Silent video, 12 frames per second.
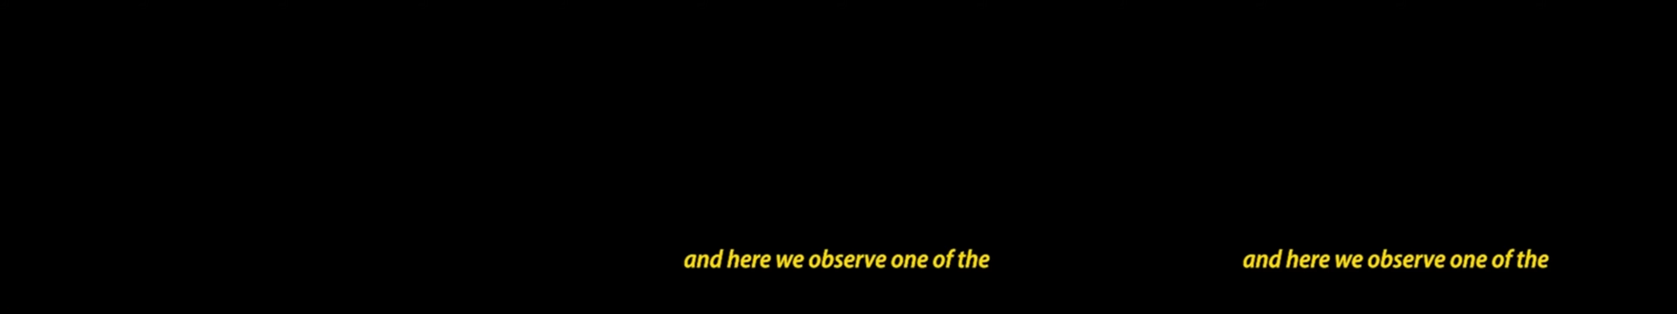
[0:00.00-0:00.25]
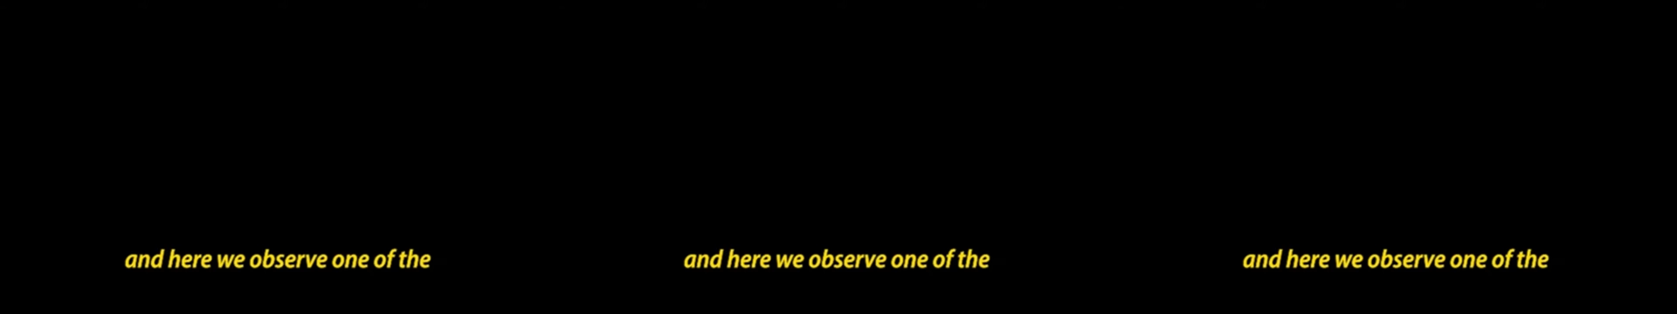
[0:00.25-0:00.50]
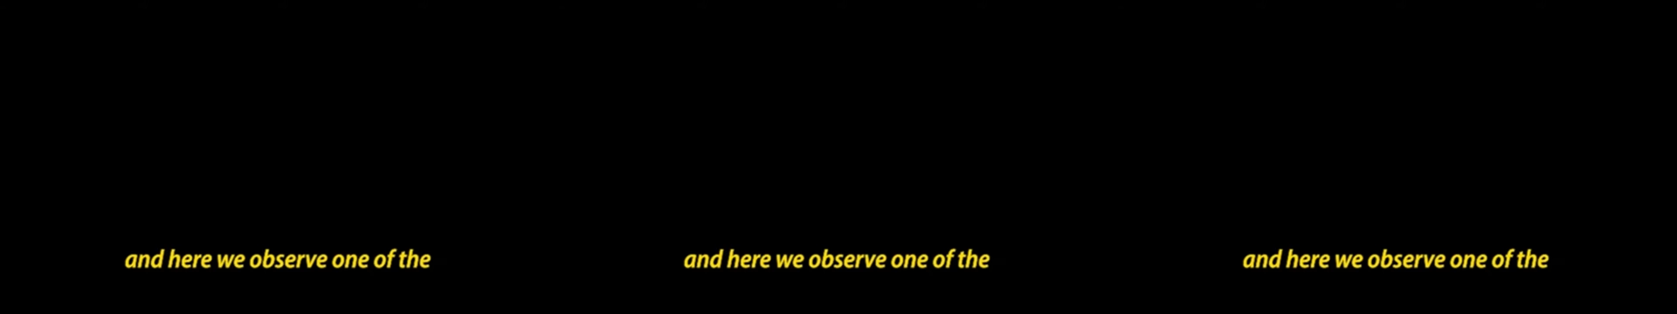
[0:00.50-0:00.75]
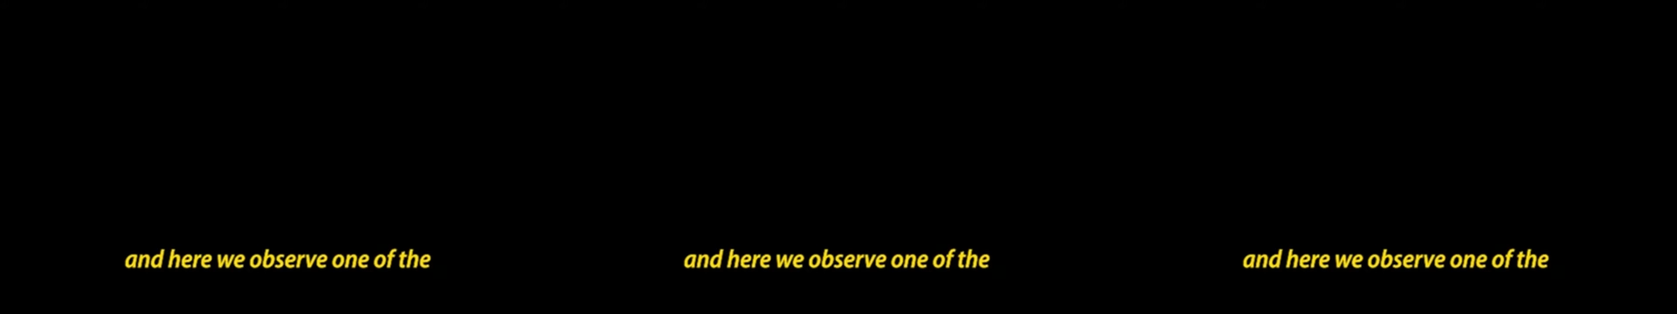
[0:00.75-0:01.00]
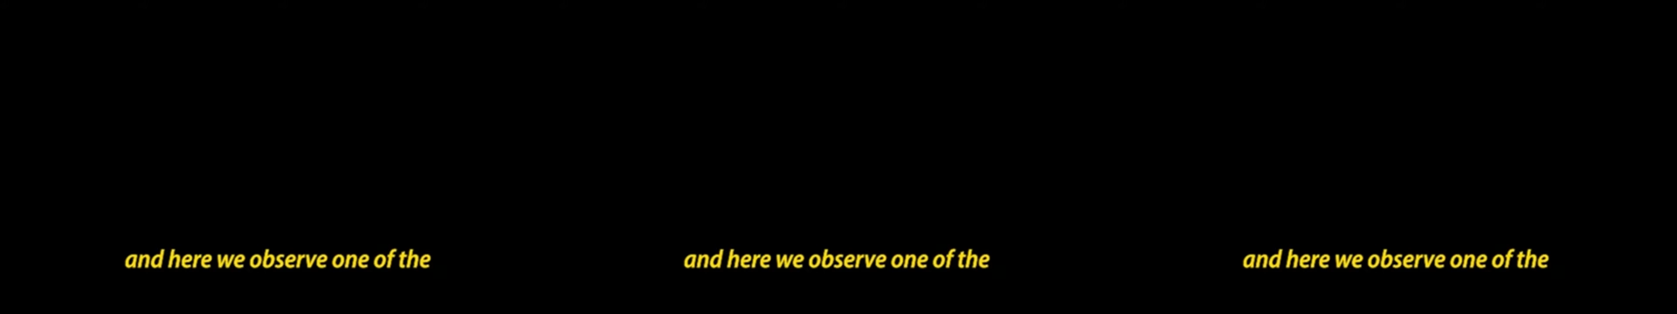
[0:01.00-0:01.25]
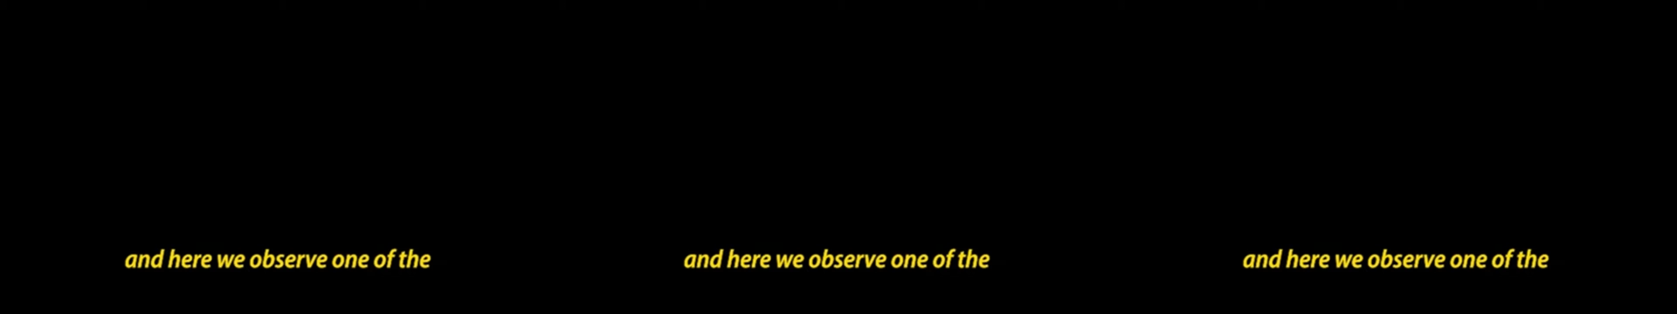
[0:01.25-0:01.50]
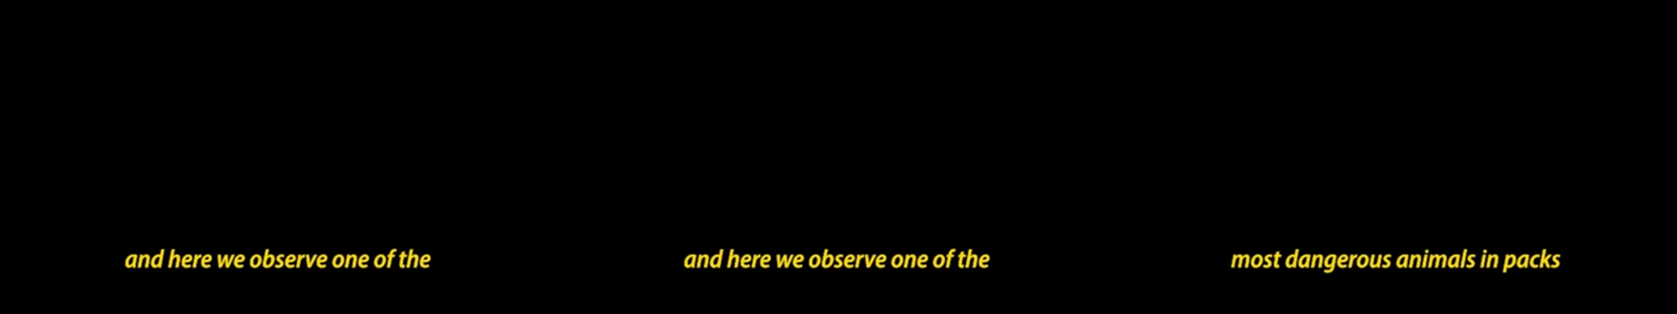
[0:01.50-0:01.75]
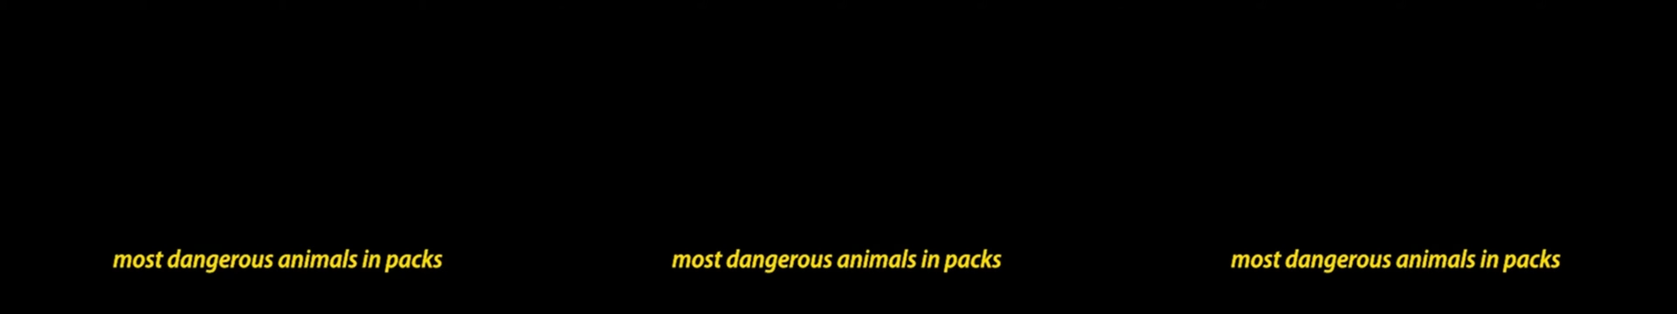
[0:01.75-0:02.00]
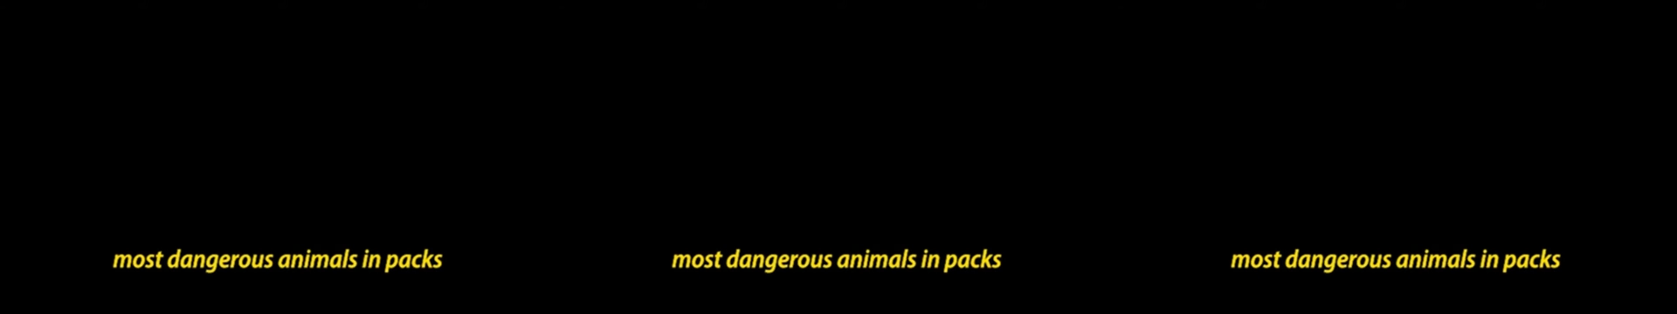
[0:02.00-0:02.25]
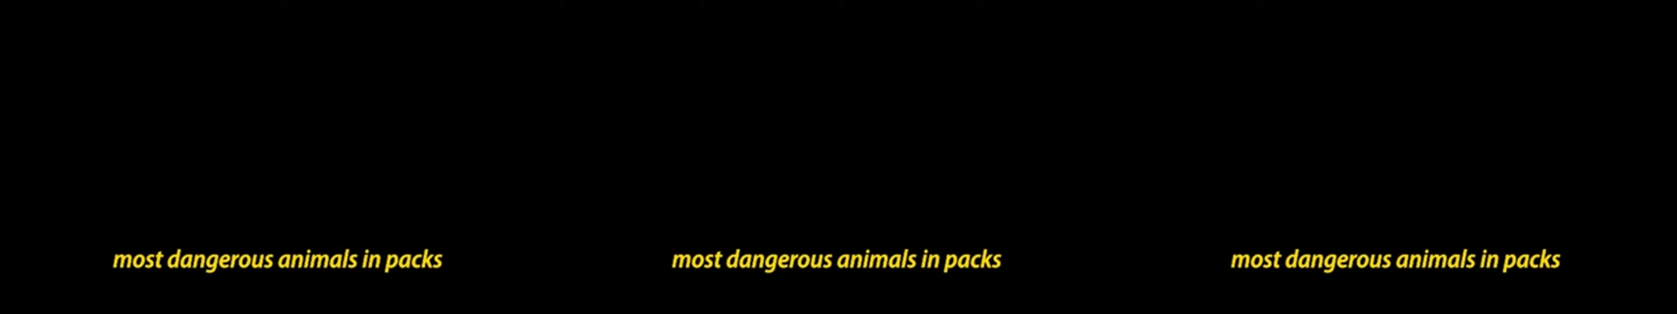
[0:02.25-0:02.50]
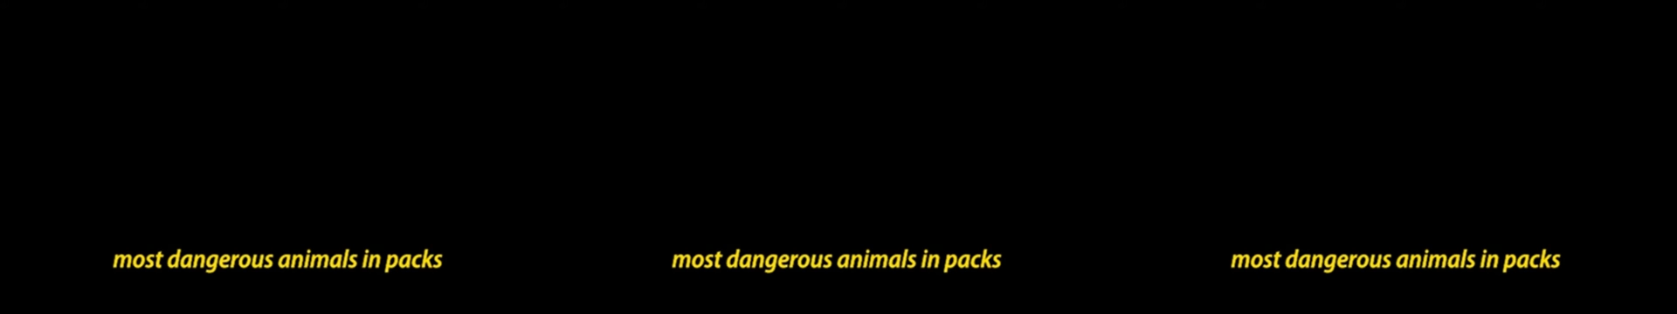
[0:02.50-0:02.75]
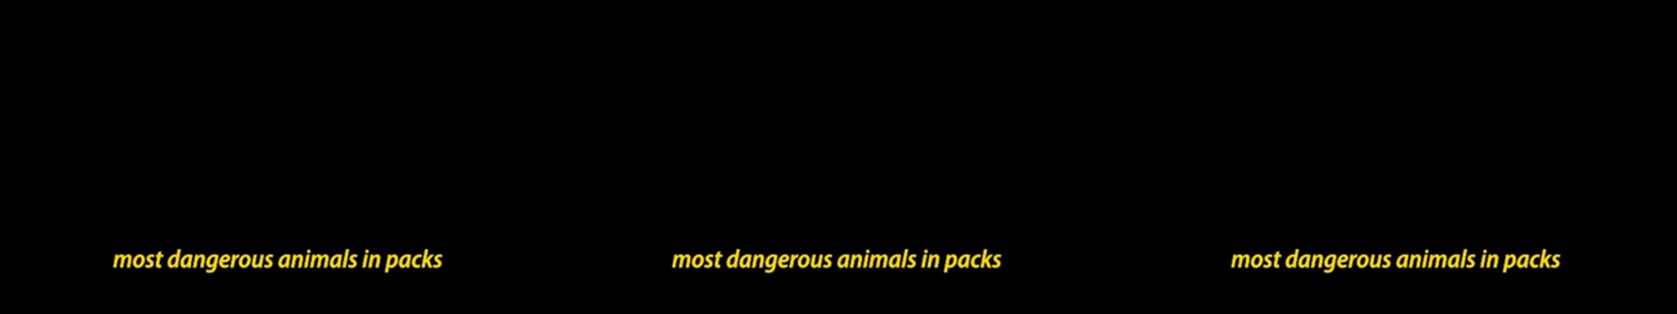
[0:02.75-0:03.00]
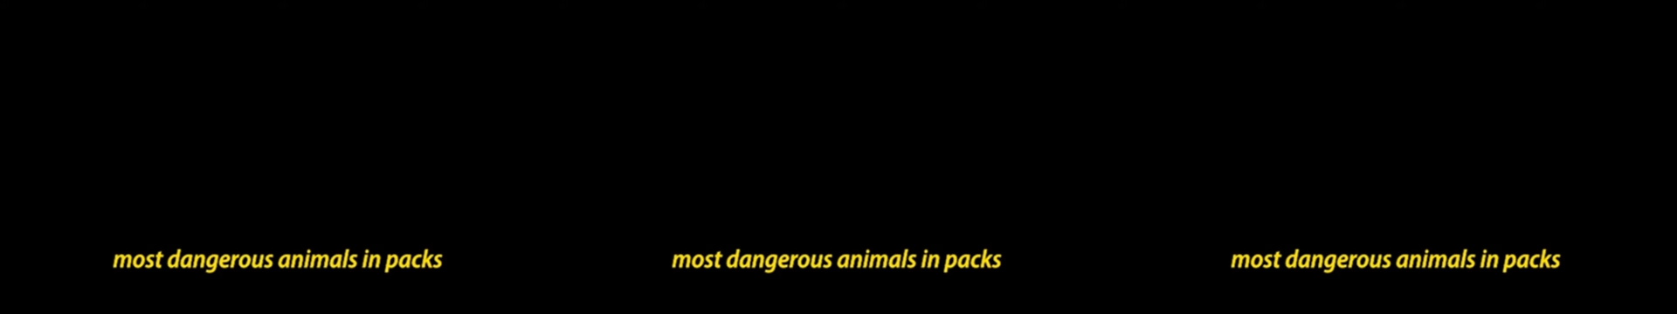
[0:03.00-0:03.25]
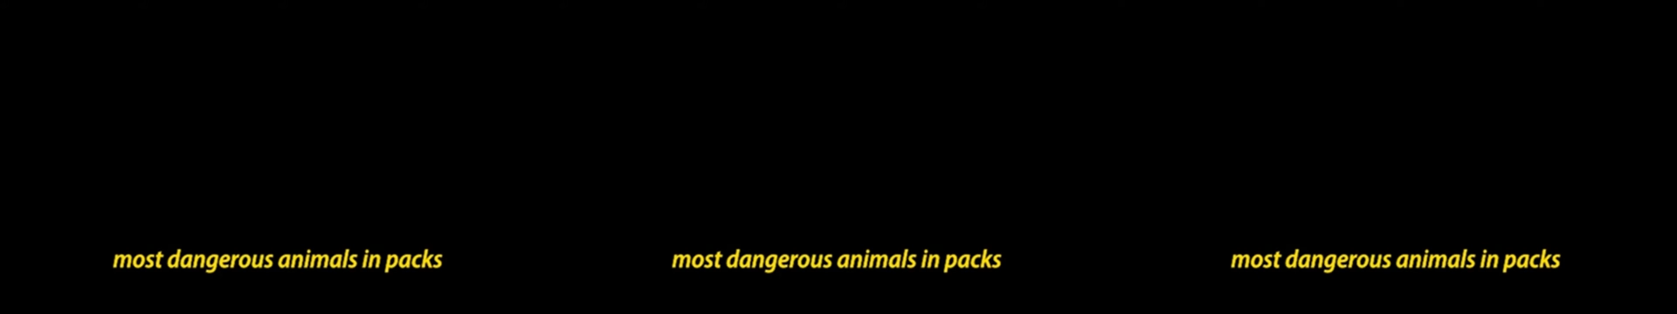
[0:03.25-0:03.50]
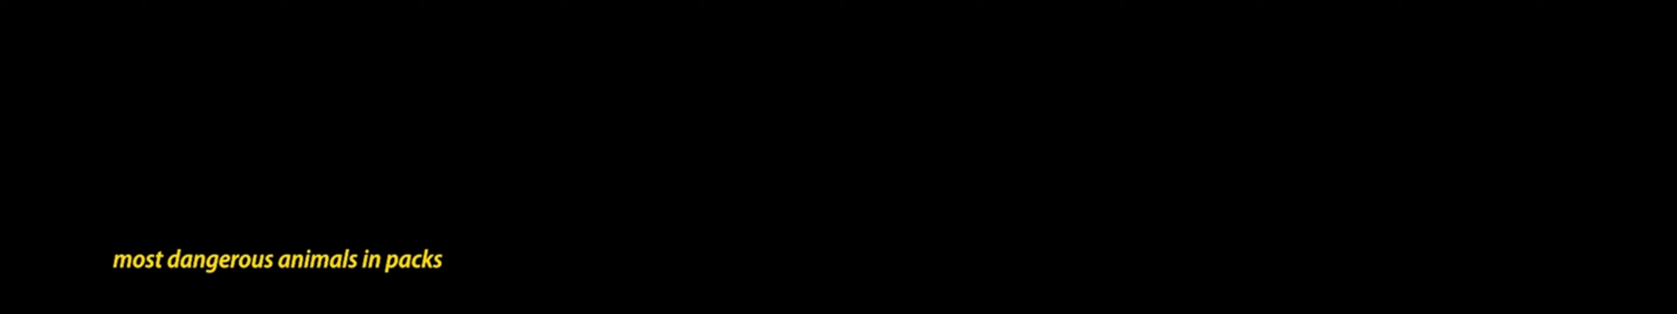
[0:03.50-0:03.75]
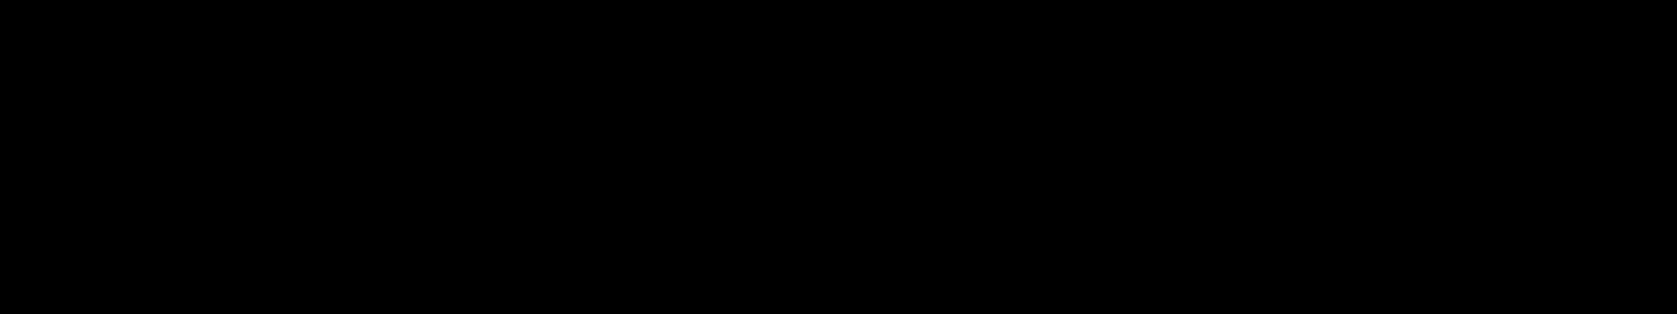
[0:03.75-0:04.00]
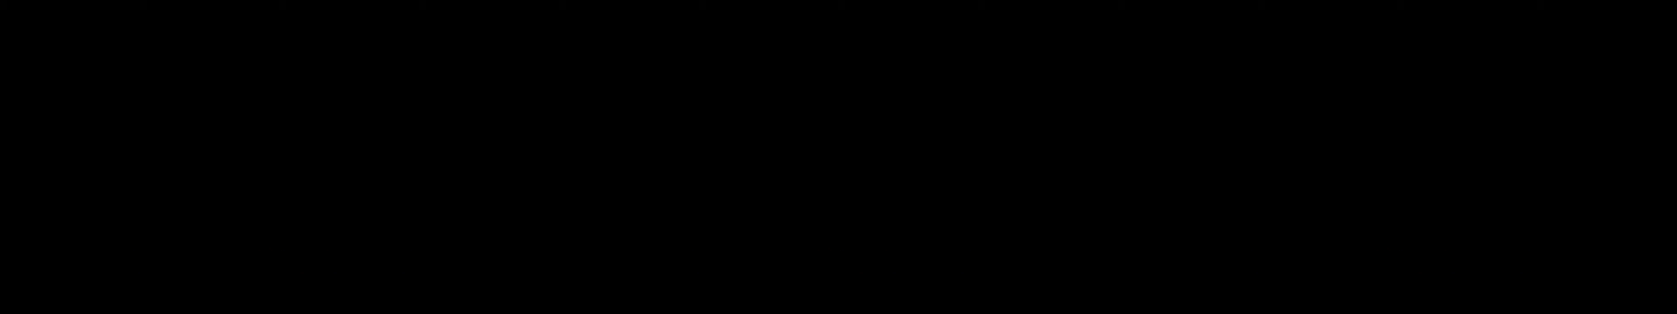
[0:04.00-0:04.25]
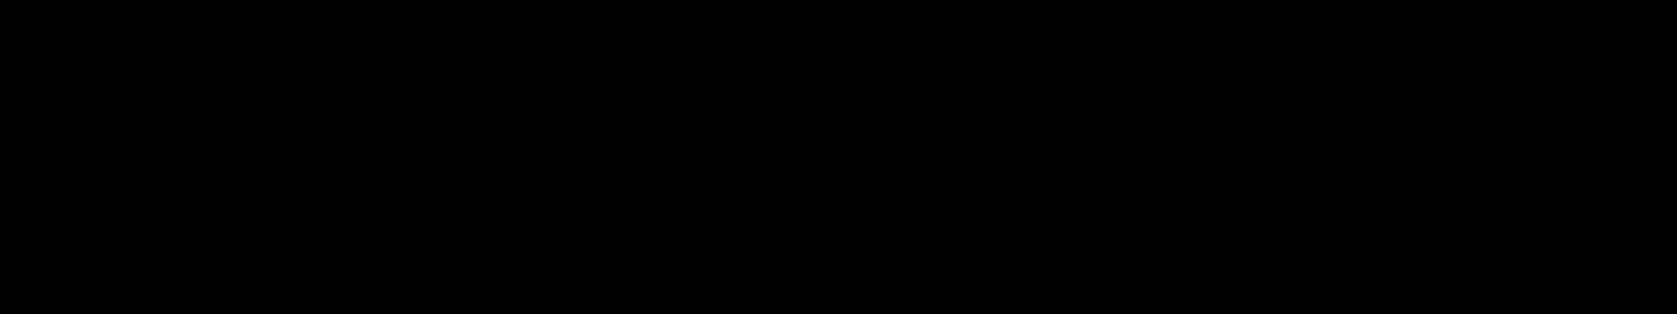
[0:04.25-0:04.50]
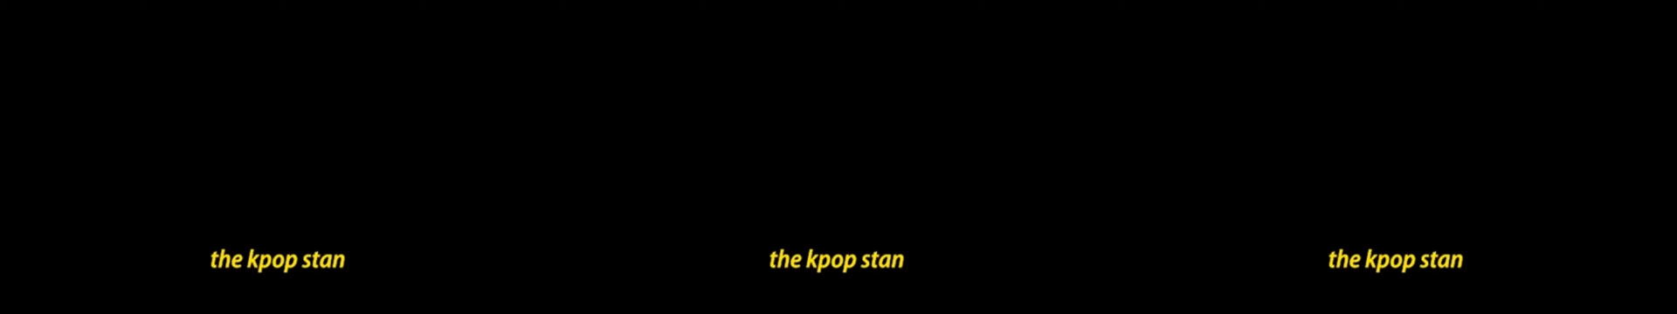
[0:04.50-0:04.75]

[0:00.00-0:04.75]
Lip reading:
No face is visible, so there are no lips to read.